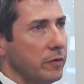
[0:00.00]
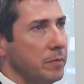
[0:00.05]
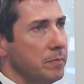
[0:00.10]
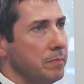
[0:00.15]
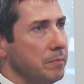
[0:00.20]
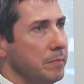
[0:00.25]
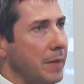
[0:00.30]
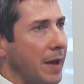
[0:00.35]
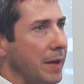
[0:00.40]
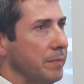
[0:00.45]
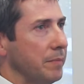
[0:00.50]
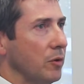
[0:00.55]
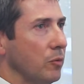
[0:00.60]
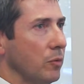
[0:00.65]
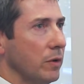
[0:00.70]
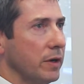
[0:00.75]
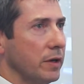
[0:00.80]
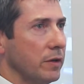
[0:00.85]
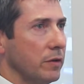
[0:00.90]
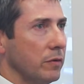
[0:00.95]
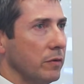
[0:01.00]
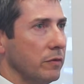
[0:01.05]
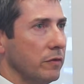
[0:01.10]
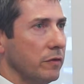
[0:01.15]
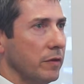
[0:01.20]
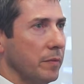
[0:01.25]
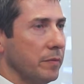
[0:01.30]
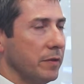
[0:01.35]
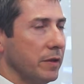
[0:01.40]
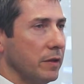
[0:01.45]
might be working on
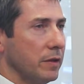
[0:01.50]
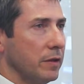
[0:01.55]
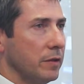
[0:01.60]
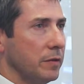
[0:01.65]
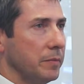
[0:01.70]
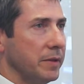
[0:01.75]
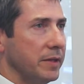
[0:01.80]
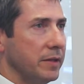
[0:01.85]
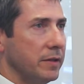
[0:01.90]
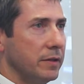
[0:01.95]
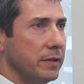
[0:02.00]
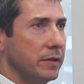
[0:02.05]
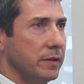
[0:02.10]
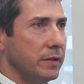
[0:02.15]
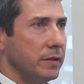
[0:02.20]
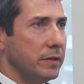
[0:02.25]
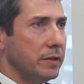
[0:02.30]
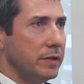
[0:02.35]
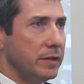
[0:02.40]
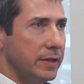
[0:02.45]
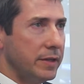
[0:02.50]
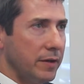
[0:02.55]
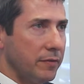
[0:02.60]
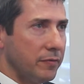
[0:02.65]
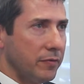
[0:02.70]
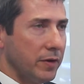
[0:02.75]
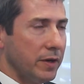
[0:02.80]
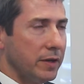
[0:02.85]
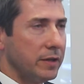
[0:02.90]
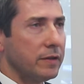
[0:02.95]
something a little bit
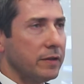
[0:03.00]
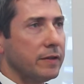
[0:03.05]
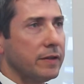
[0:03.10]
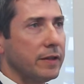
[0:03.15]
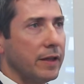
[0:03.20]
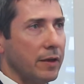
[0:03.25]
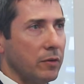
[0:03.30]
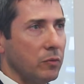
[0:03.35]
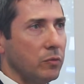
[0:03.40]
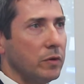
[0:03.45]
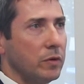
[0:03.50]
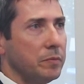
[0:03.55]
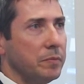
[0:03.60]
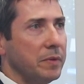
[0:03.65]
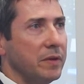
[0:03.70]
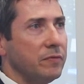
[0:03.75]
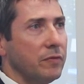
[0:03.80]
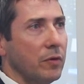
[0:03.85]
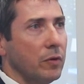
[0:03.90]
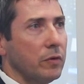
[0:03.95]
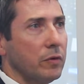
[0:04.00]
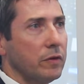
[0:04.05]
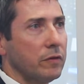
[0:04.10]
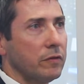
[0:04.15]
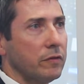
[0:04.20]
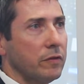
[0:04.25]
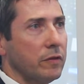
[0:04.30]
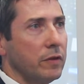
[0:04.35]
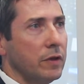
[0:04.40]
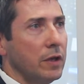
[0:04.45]
different. They would be
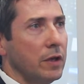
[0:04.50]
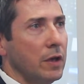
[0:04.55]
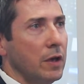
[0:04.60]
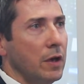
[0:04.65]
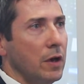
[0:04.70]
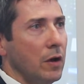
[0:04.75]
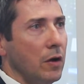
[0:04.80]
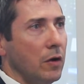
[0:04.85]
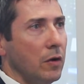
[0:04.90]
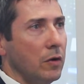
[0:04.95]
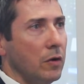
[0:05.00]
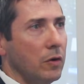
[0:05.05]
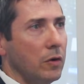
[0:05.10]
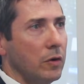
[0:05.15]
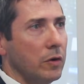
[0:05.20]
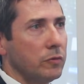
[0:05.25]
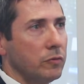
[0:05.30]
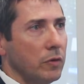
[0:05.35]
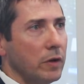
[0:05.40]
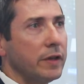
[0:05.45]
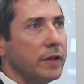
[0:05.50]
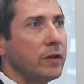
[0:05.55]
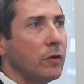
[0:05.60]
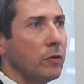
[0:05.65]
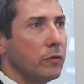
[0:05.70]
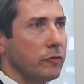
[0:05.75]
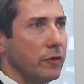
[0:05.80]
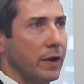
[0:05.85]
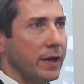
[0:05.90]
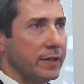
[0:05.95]
focused on running
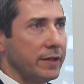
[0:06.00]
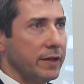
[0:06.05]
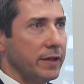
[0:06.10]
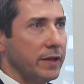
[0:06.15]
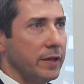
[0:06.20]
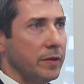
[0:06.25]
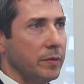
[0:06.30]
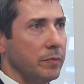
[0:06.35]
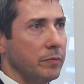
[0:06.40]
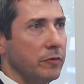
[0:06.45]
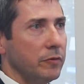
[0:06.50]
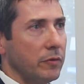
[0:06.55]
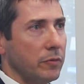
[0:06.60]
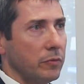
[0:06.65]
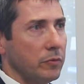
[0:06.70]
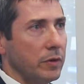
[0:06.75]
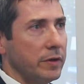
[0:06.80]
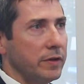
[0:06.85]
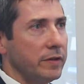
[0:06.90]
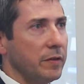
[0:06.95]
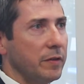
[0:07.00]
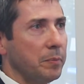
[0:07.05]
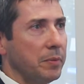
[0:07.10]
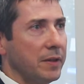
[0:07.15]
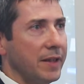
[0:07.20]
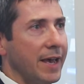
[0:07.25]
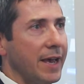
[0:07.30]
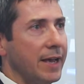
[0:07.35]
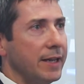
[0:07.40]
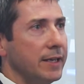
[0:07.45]
OnTrack teams, running the
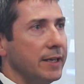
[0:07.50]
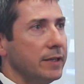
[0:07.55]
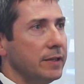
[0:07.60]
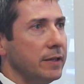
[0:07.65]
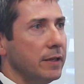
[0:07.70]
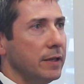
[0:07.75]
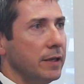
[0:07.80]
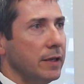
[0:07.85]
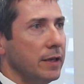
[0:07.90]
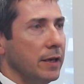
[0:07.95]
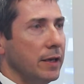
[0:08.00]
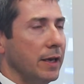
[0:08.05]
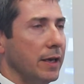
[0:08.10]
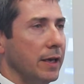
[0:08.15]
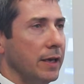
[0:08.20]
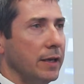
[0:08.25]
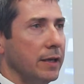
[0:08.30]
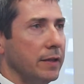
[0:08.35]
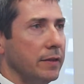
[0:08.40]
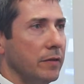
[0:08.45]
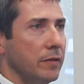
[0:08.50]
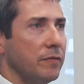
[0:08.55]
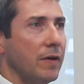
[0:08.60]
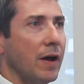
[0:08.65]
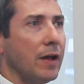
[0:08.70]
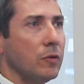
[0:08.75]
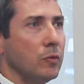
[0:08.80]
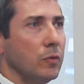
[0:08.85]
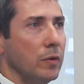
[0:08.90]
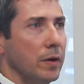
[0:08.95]
planning, and the
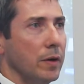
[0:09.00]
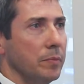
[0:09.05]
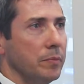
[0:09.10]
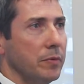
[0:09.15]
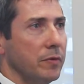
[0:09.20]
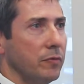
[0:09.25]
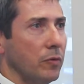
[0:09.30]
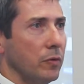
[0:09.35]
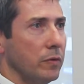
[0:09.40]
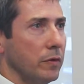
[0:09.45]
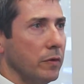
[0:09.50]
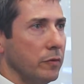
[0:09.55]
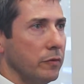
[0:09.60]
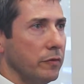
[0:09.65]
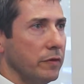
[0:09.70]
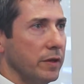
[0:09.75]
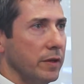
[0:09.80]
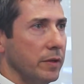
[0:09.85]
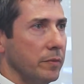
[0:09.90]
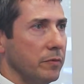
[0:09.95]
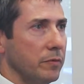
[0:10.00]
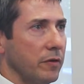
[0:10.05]
follow-up for those teams.